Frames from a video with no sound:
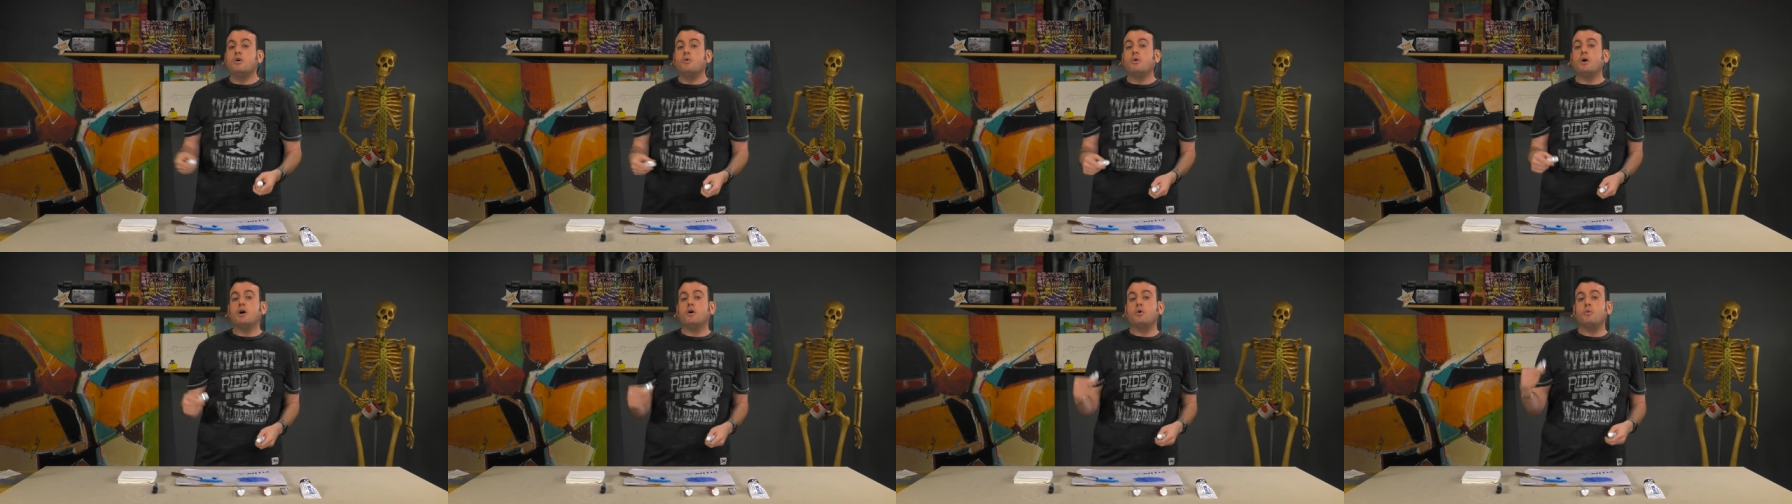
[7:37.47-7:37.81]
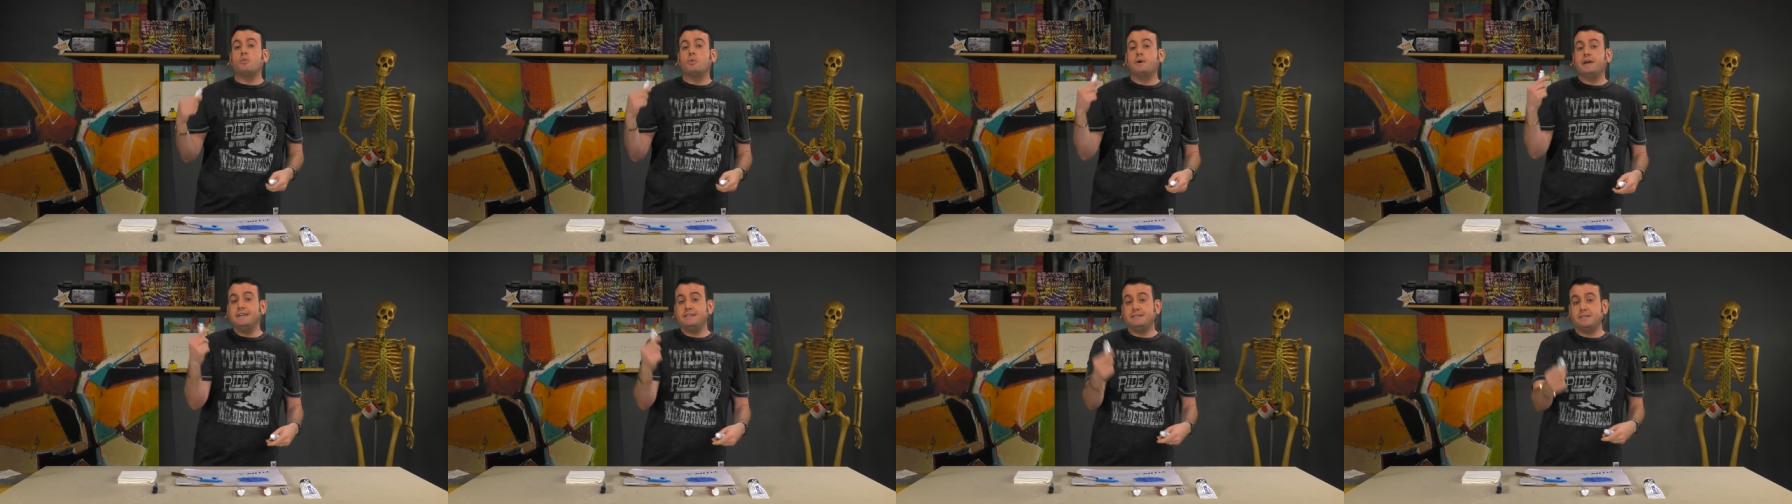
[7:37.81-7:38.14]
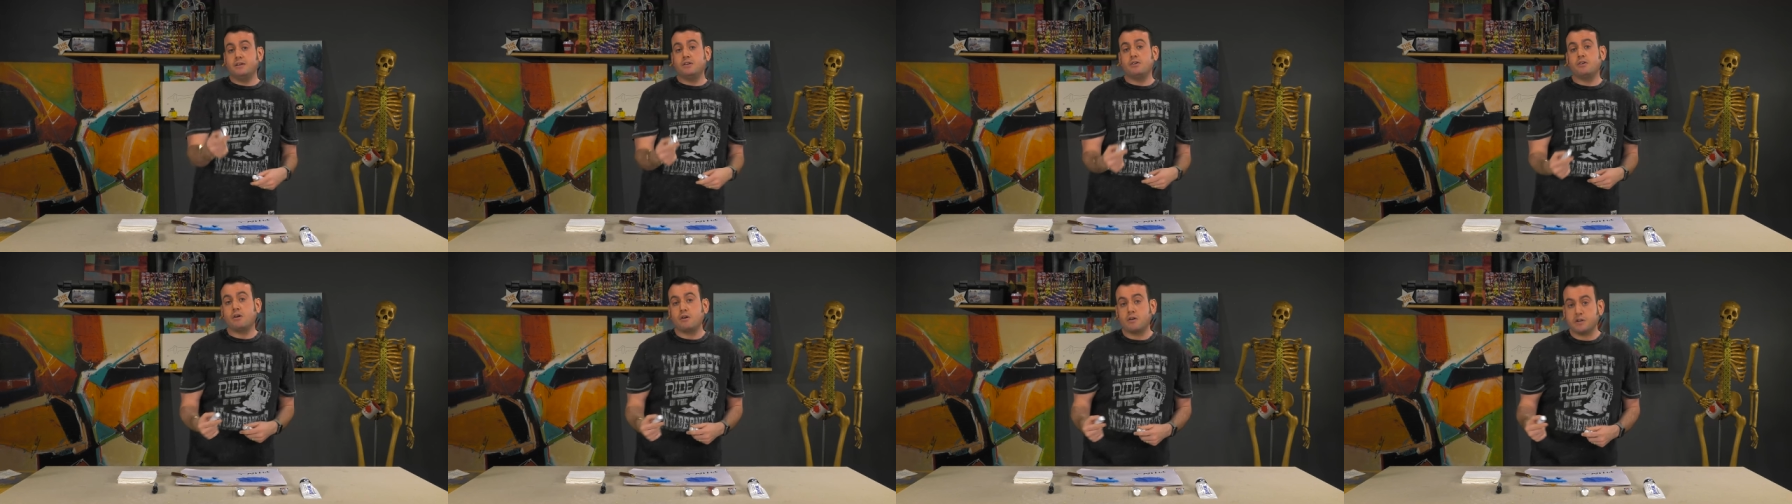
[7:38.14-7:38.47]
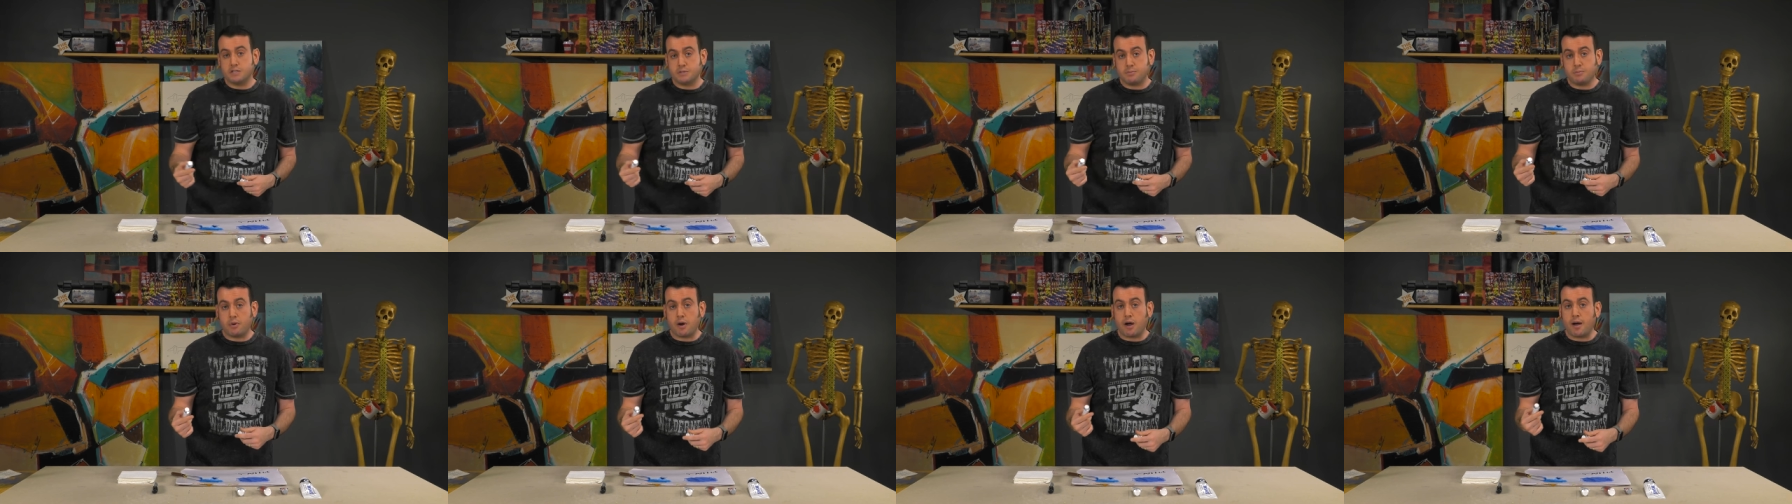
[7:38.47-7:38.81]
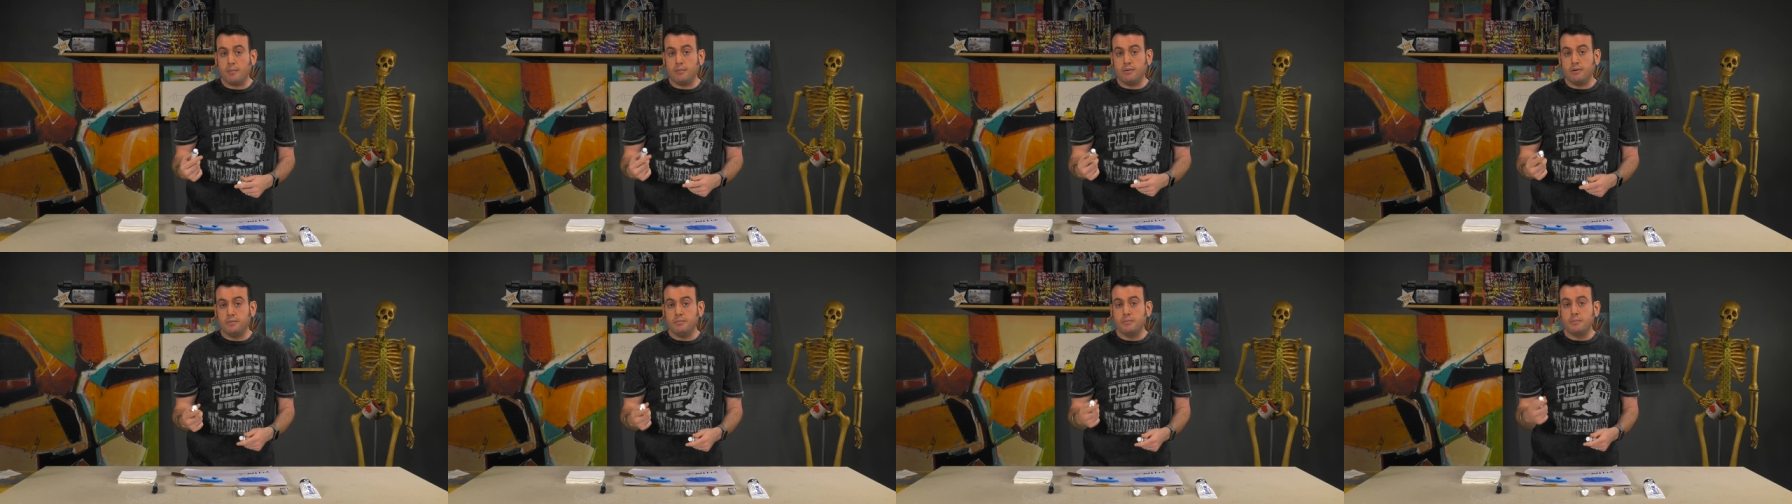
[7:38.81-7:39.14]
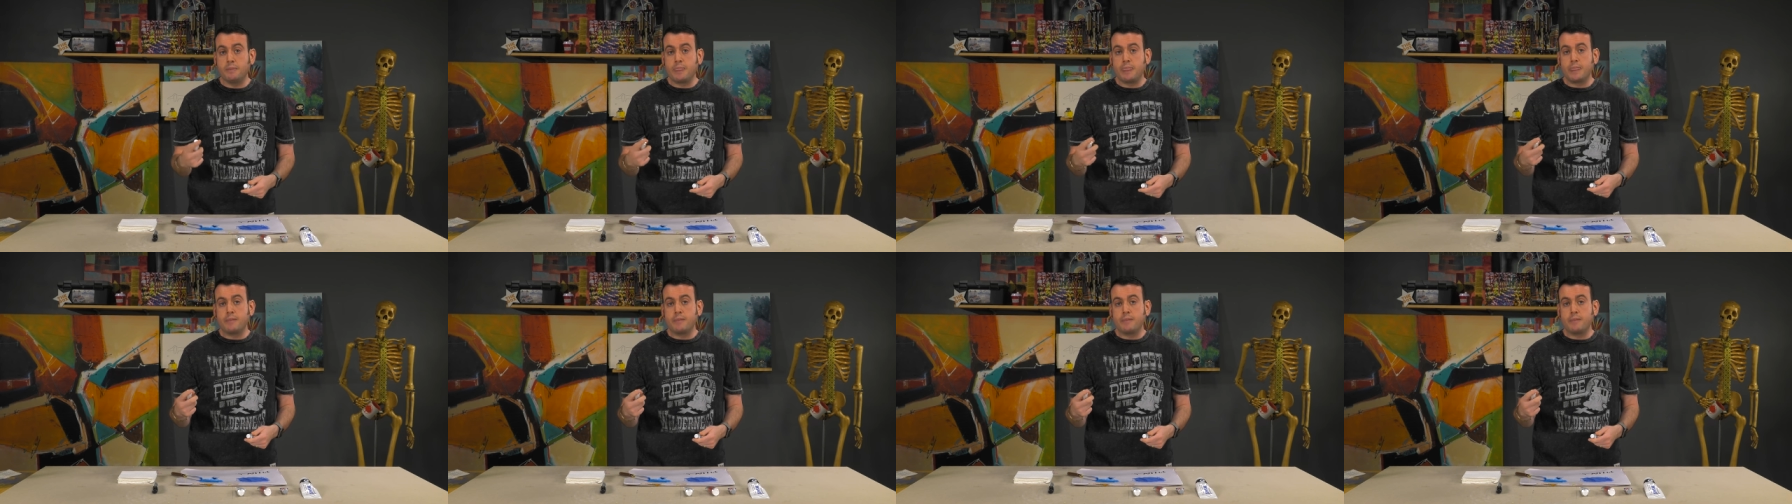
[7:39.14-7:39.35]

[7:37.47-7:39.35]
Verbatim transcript: Well, we did an artist problem,